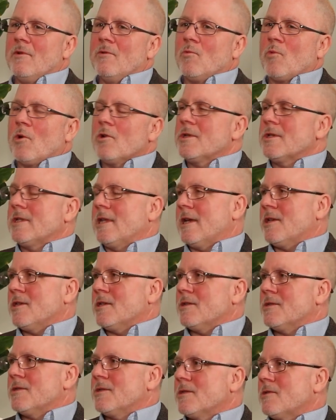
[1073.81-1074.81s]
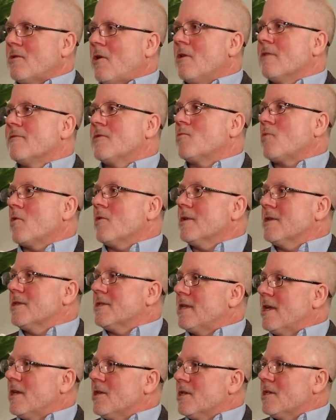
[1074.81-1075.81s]
workstations. All of the
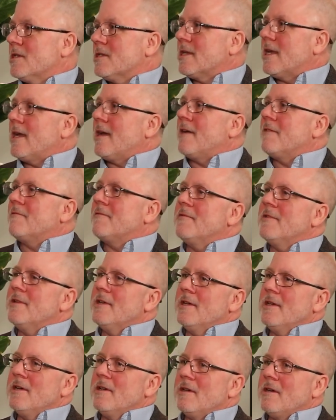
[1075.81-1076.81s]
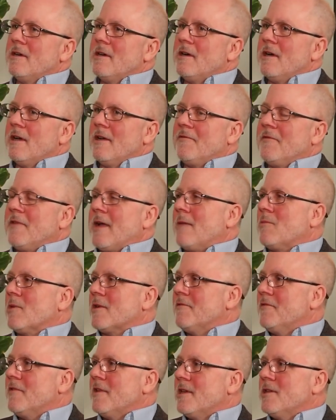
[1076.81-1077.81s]
workstations have a fabric
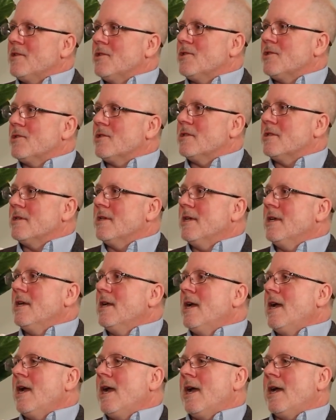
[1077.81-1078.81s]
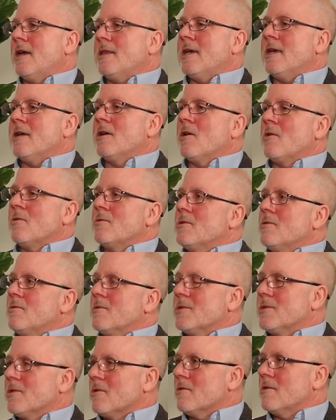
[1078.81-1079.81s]
finish, and they go to a
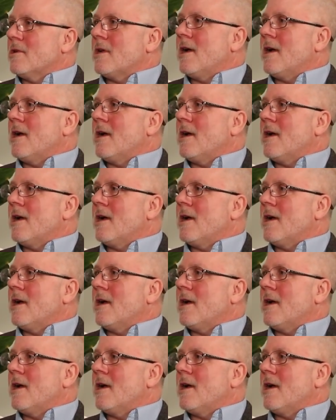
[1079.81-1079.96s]
certain